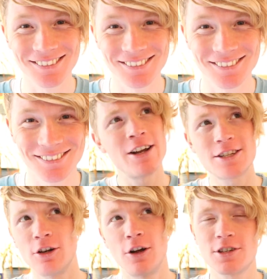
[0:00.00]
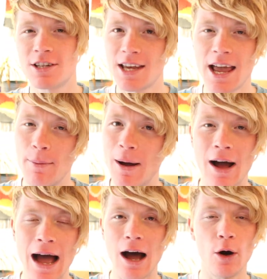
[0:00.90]
Now there is a lot to say
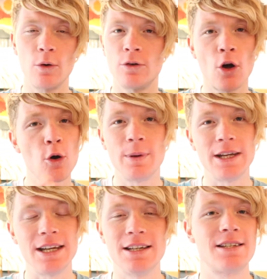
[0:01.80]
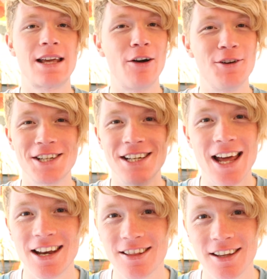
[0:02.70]
about how nobody is guaranteed
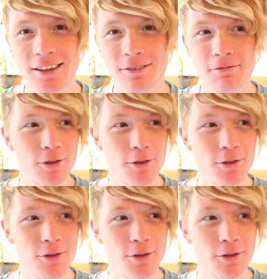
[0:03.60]
anything,